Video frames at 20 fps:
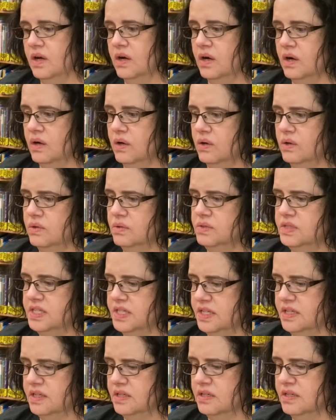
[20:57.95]
Oh,
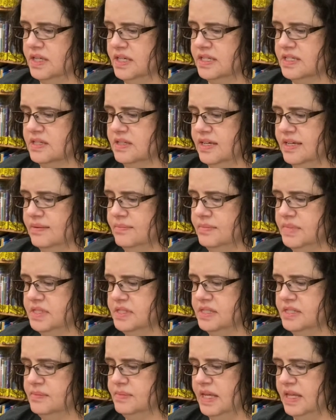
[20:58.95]
dear, exclaimed
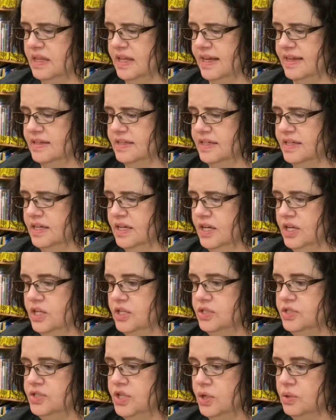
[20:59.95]
Mrs. May lightly.
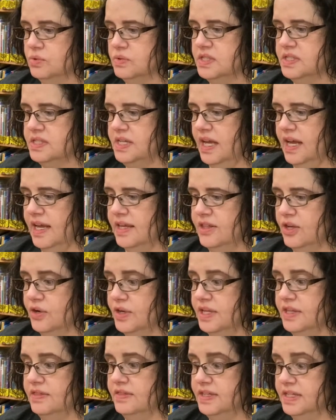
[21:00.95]
Don't say they're
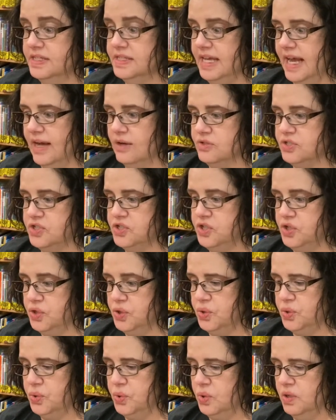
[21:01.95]
in this house,
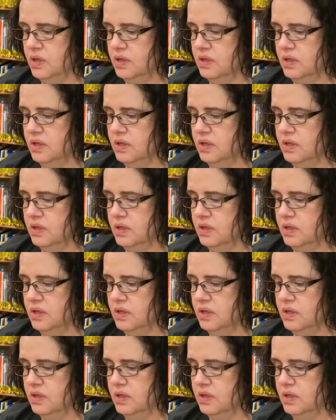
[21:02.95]
too.